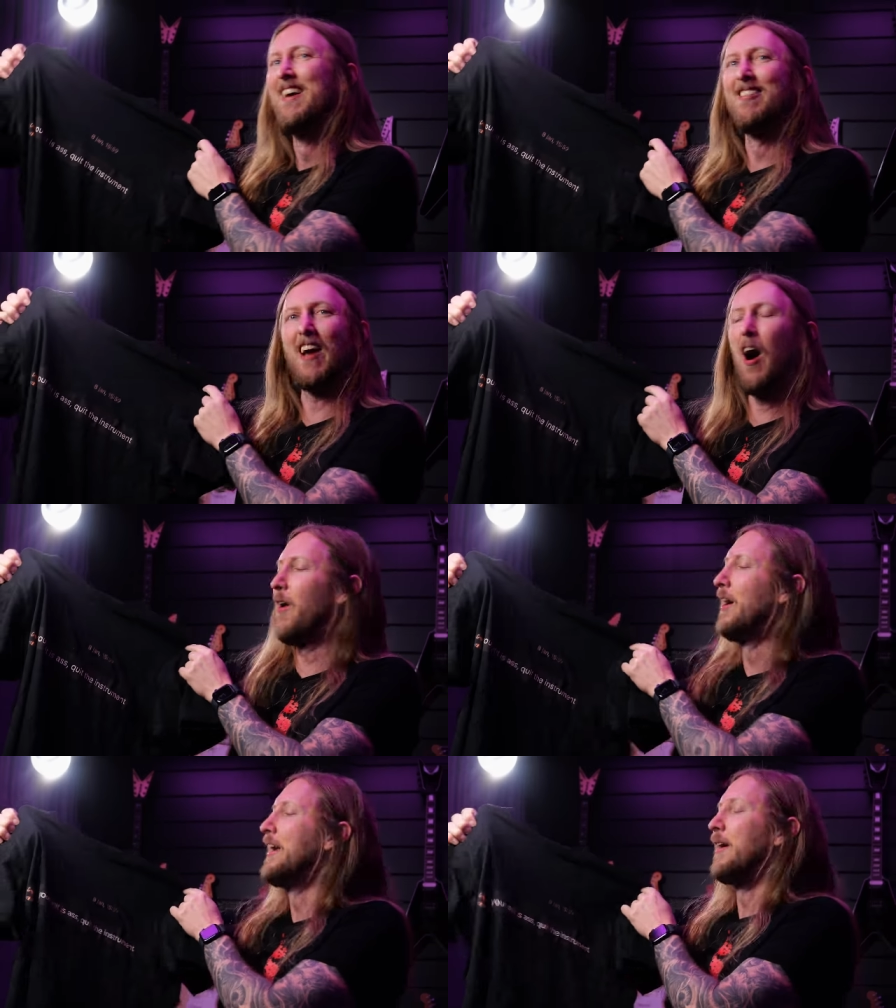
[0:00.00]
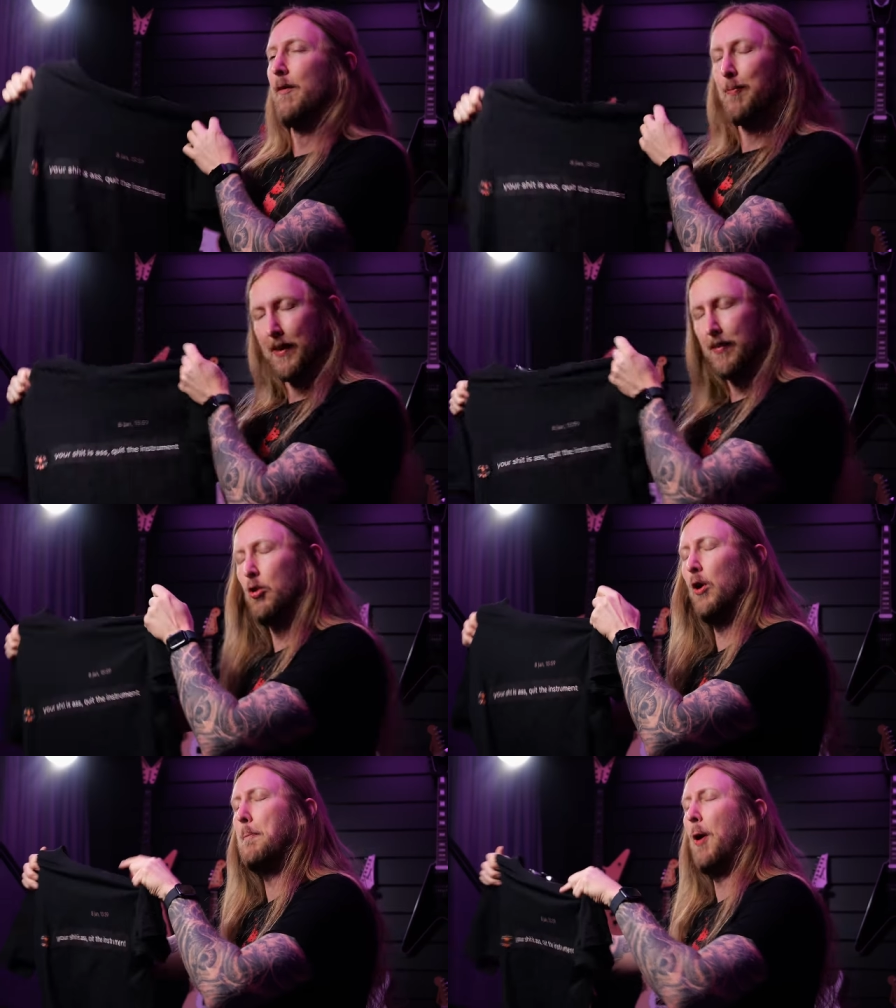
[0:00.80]
So
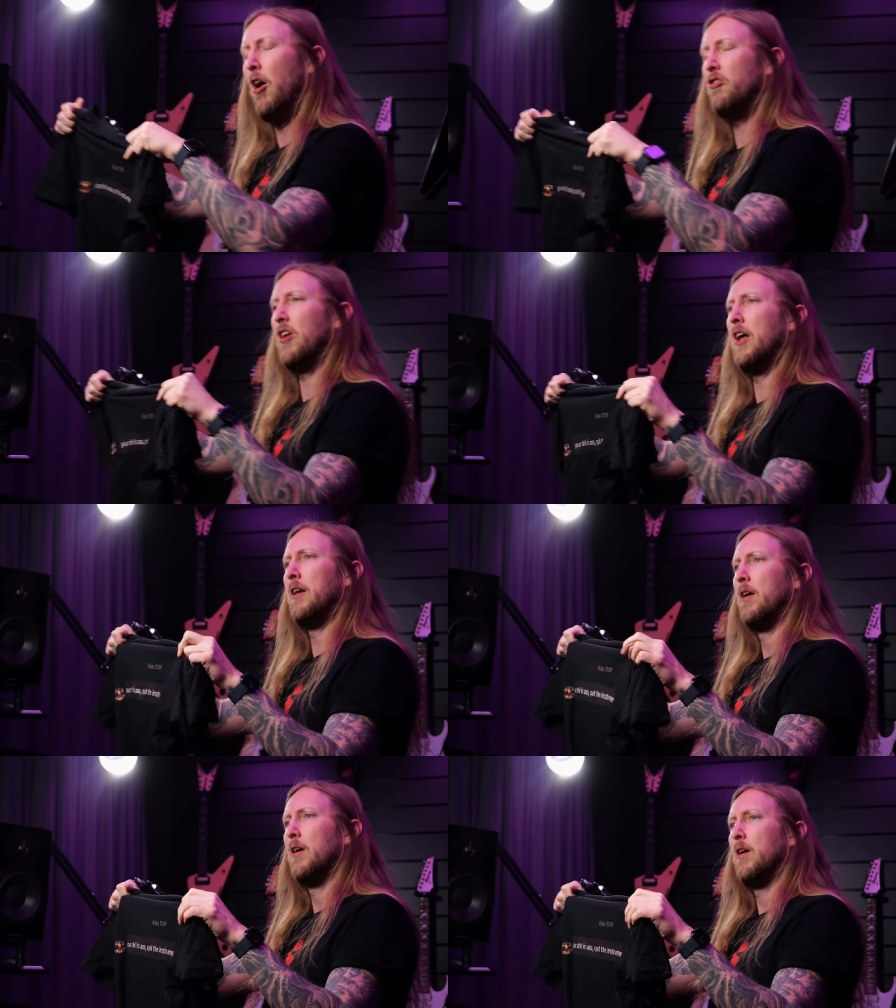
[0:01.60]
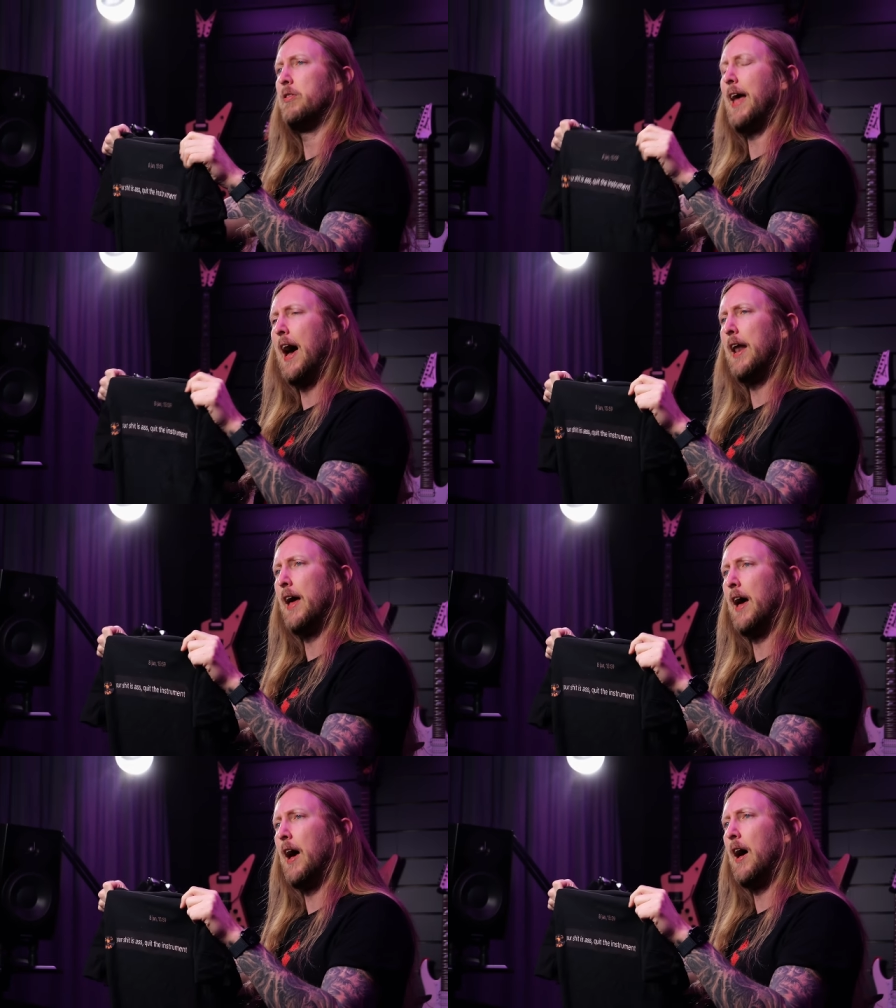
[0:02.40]
to the person
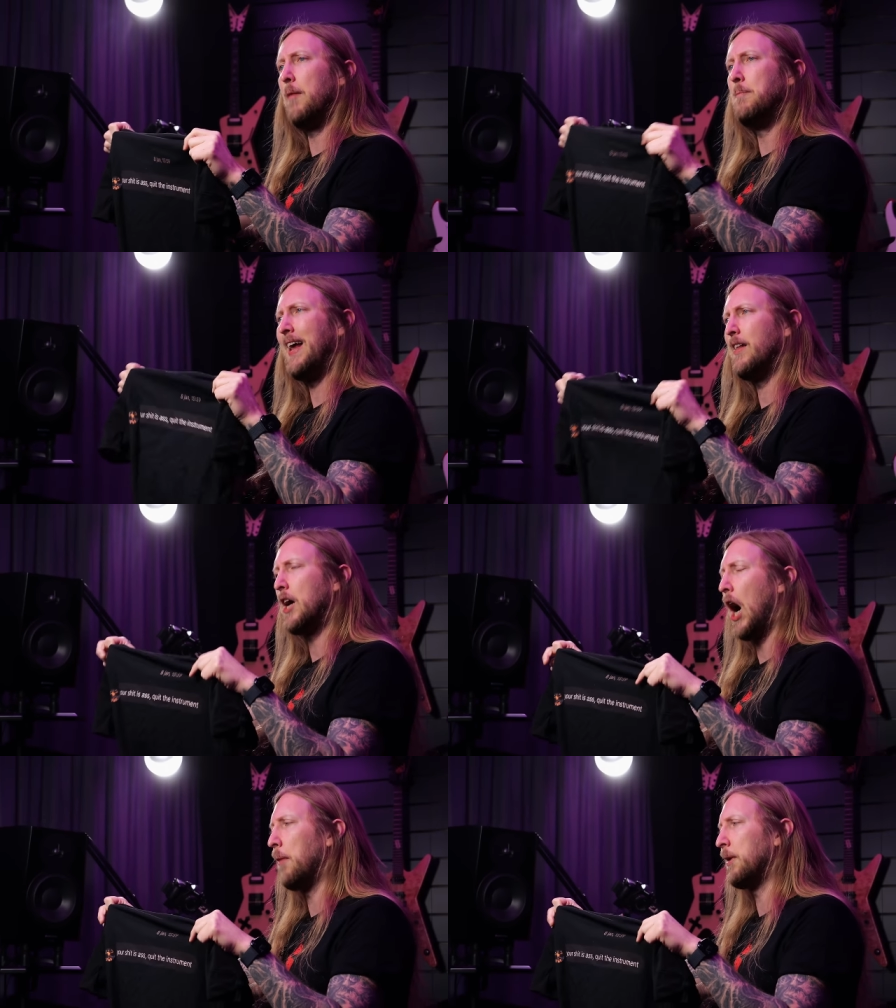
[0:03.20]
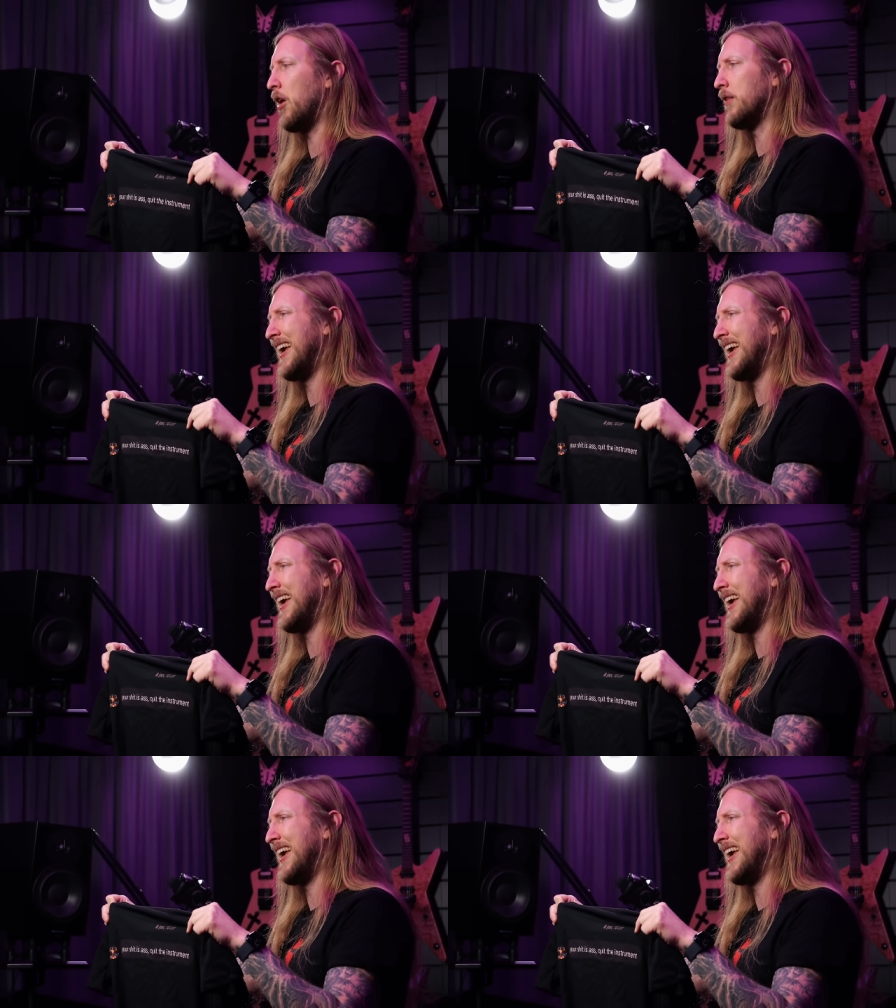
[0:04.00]
that made the comment on